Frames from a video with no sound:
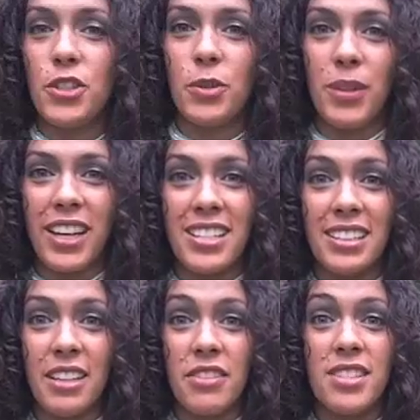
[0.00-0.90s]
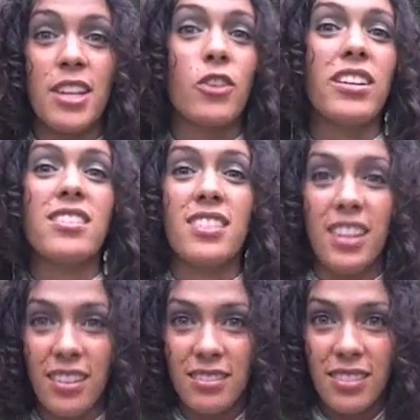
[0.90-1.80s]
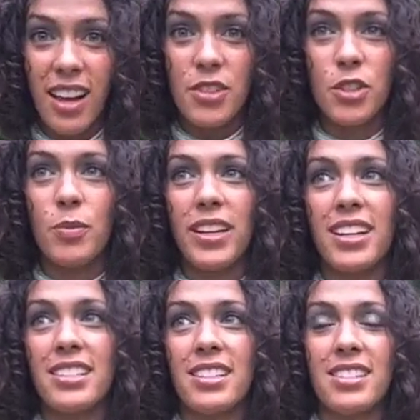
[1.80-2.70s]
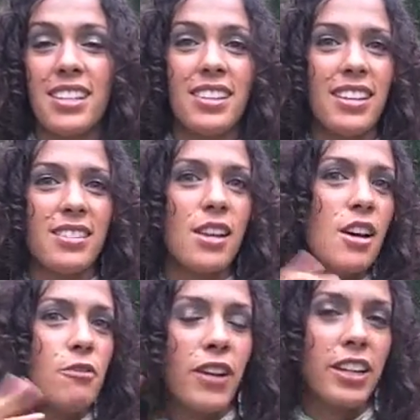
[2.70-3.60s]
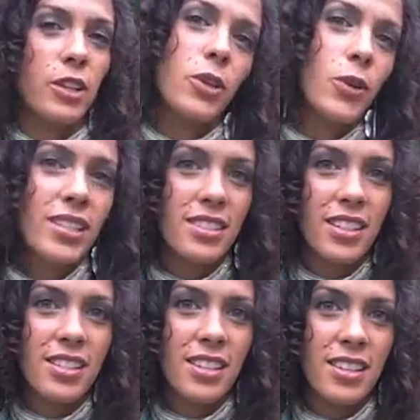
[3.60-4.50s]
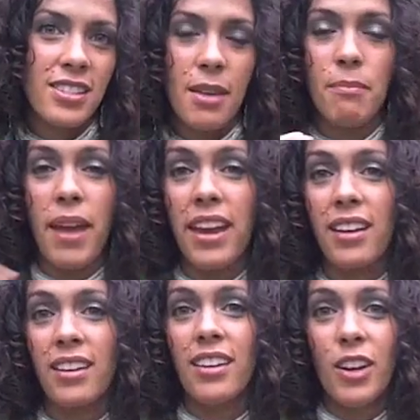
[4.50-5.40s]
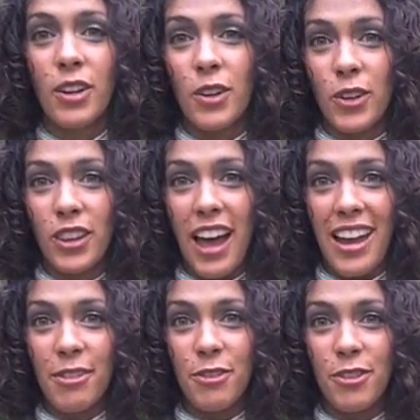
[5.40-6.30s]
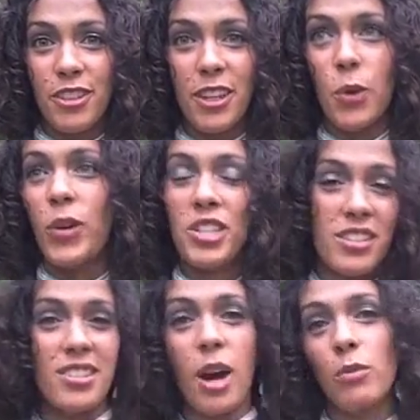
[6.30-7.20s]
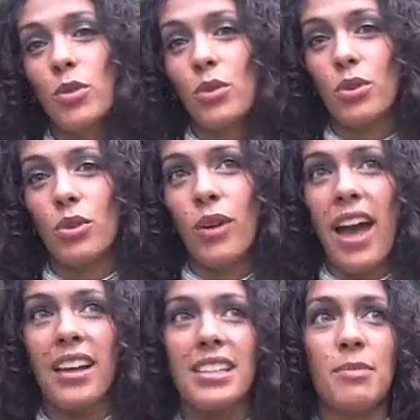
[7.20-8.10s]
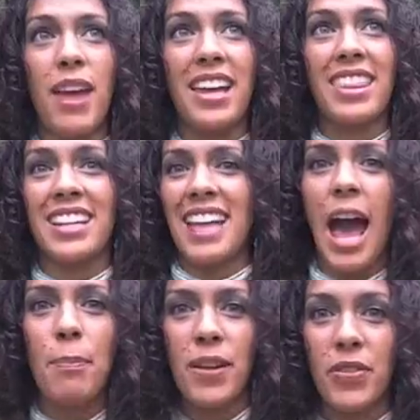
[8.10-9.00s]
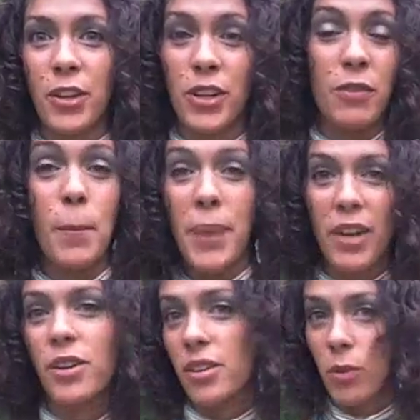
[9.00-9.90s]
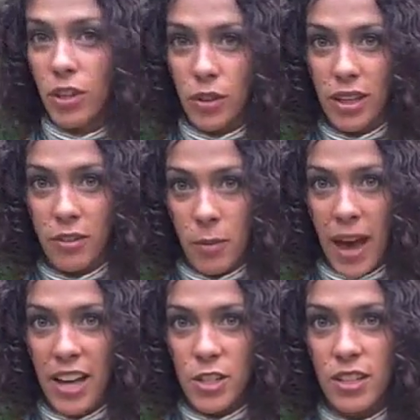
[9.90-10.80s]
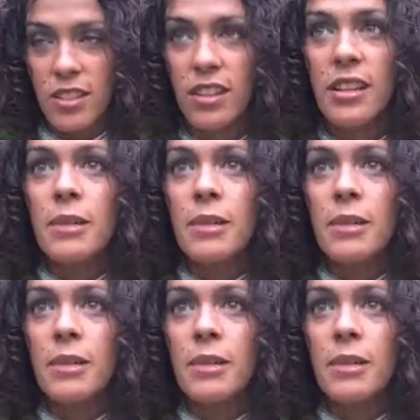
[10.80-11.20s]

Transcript: as you begin to live in synchronicity, as you begin to see these funny little coincidences that make your life wishes come true and make things happen that are even better than what you could have imagined,